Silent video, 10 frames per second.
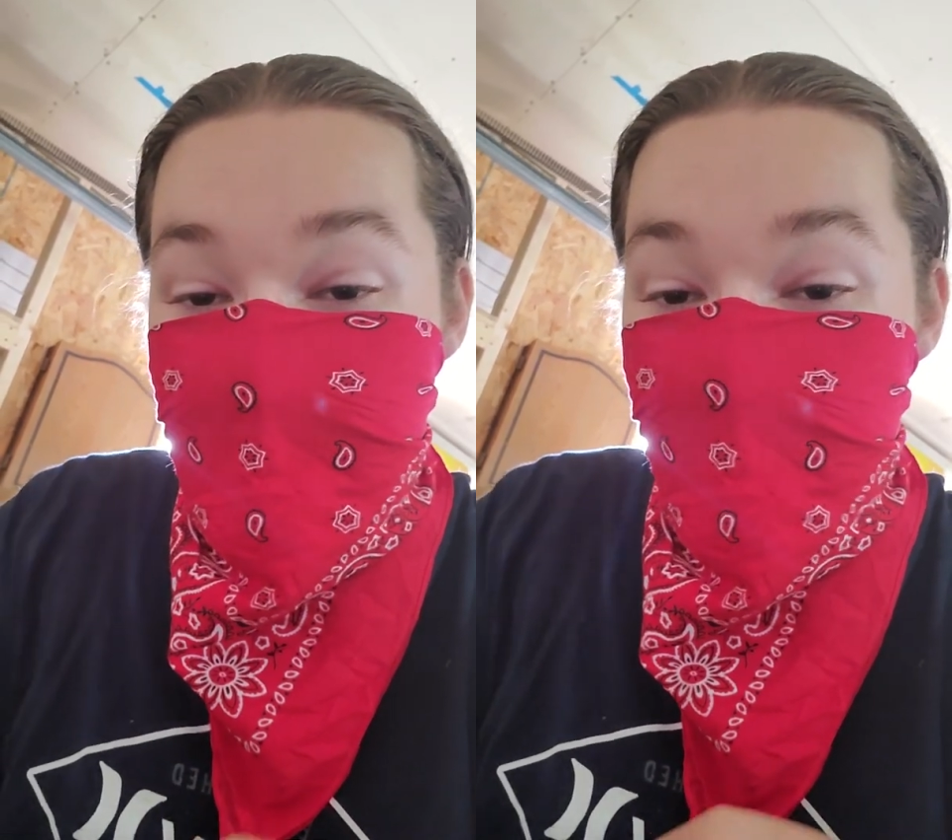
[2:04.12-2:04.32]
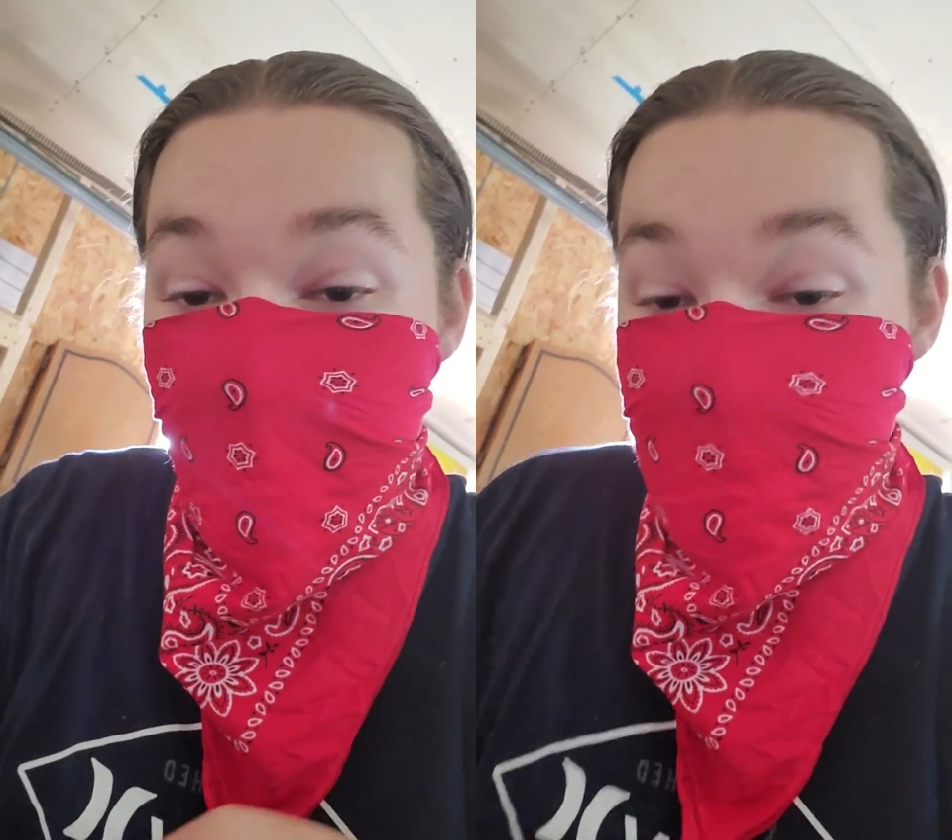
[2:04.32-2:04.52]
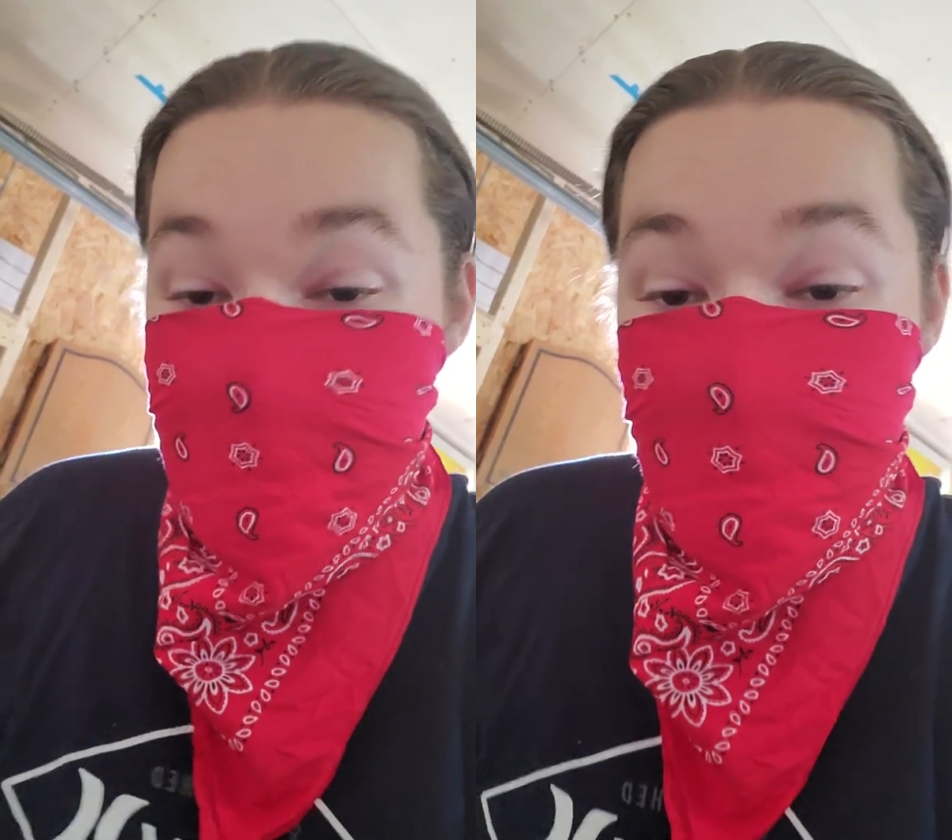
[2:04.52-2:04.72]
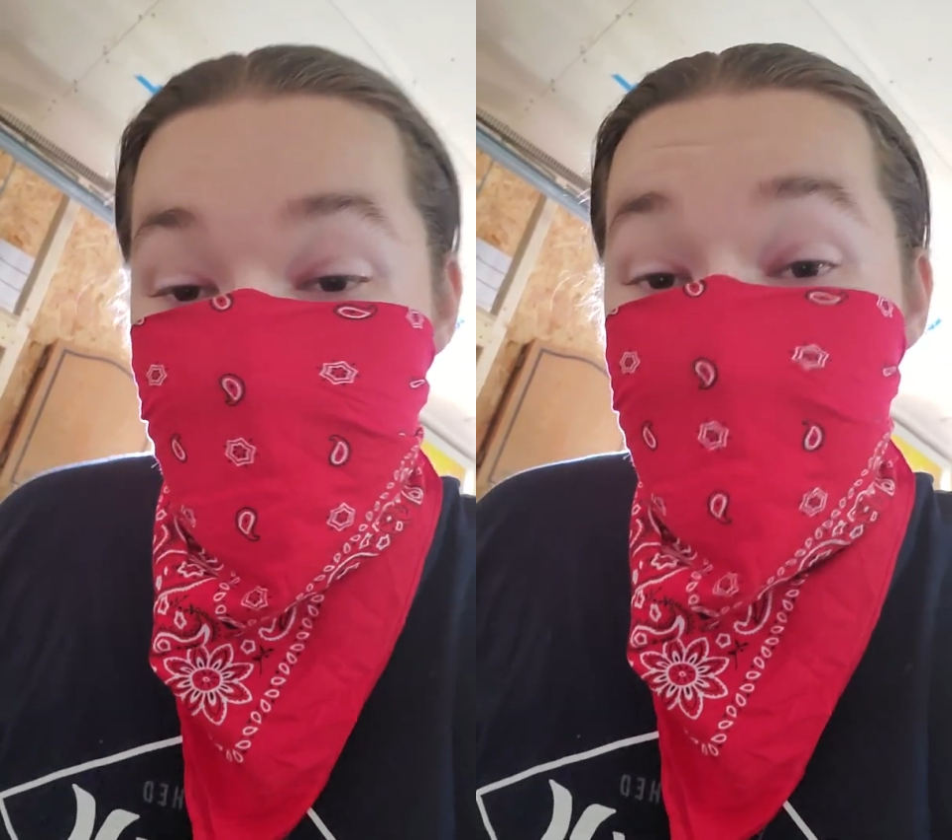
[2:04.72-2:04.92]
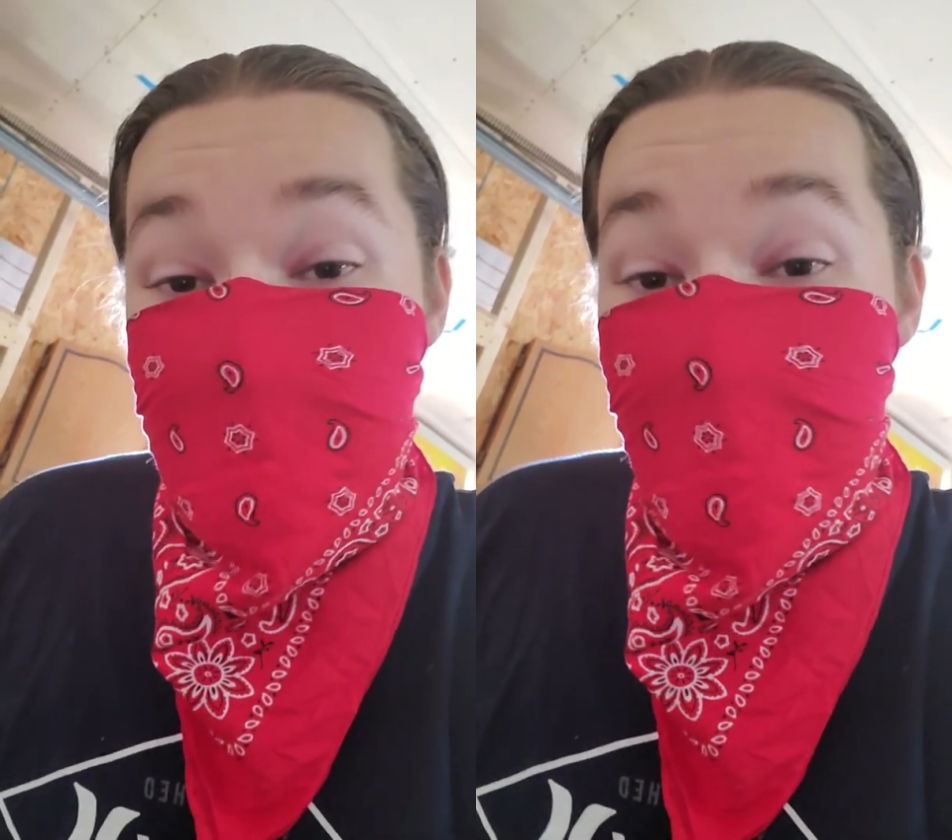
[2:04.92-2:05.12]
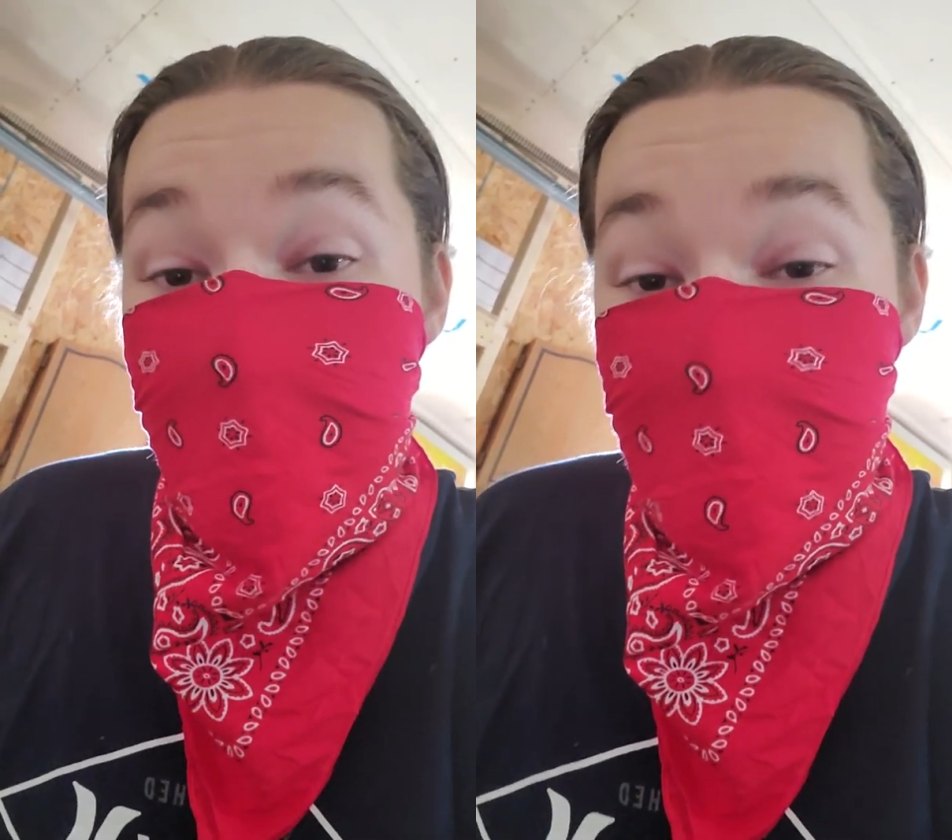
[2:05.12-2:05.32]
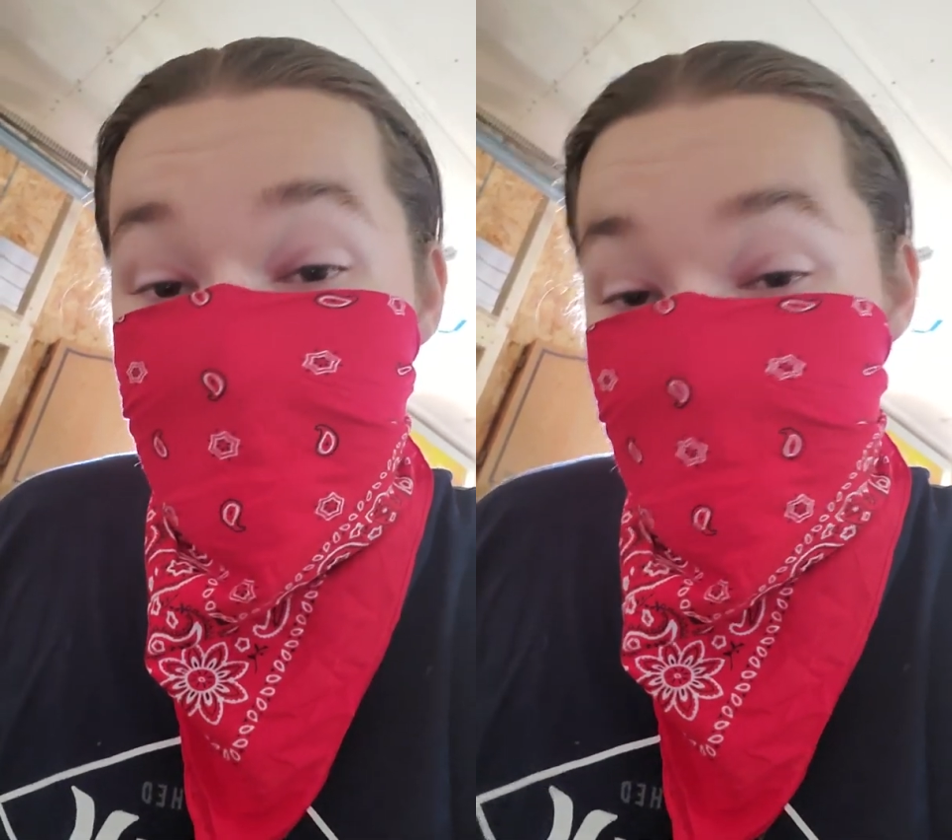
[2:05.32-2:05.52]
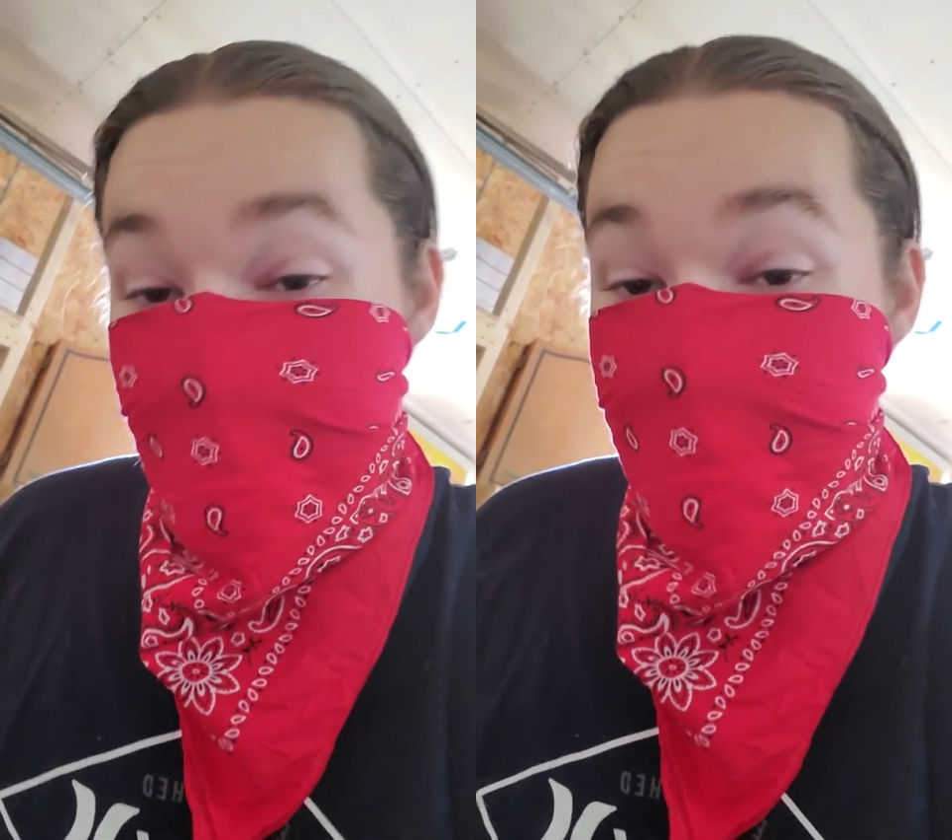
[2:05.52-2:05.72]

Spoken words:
were slowed down because a lot of people